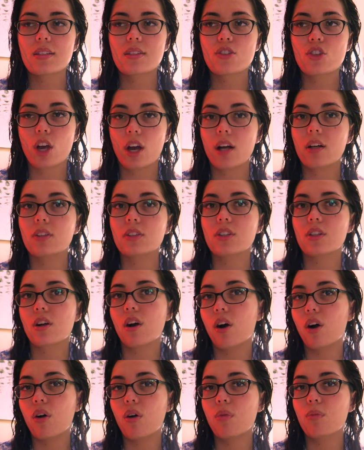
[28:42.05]
childhood
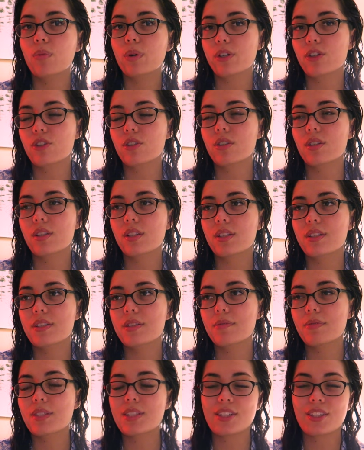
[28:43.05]
home, which
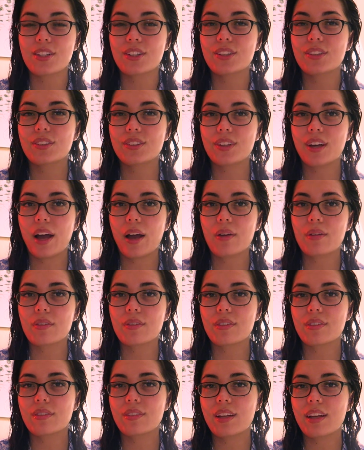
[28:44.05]
still
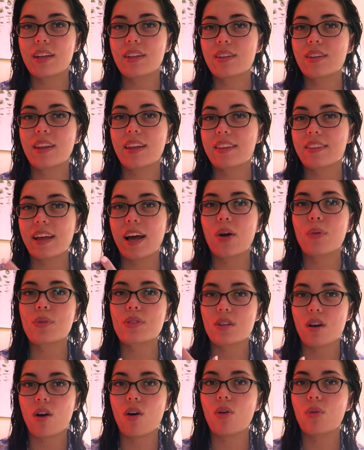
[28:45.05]
I, it like that
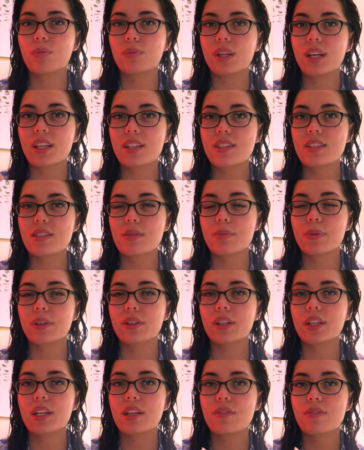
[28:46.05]
was home, like
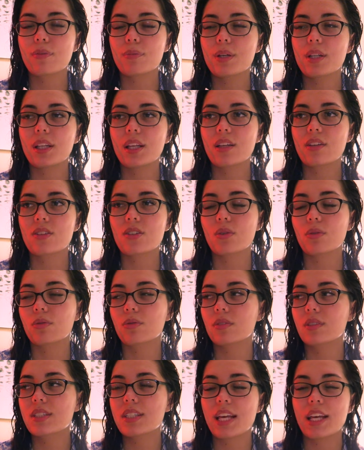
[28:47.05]
stability for me. Like,
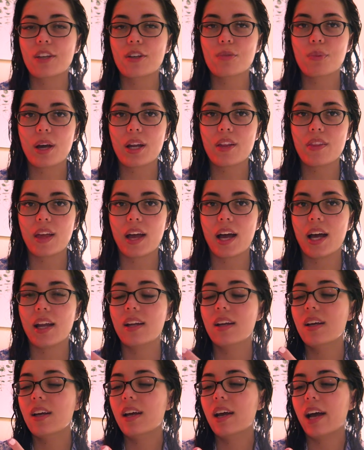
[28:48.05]
so saying goodbye to
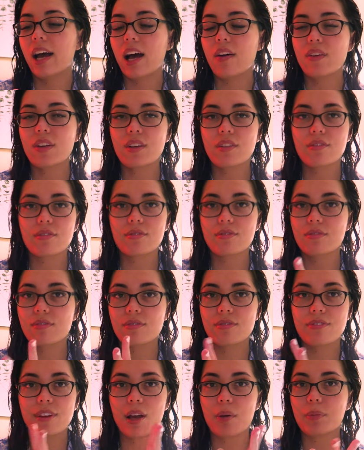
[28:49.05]
that, having
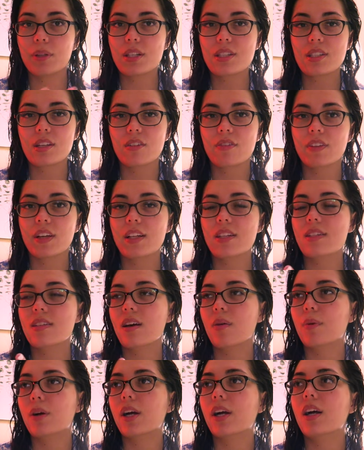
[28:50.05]
family stuff that
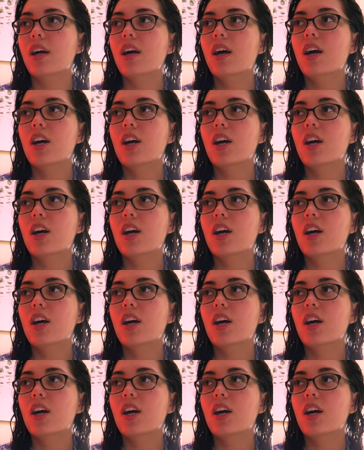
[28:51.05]
summer,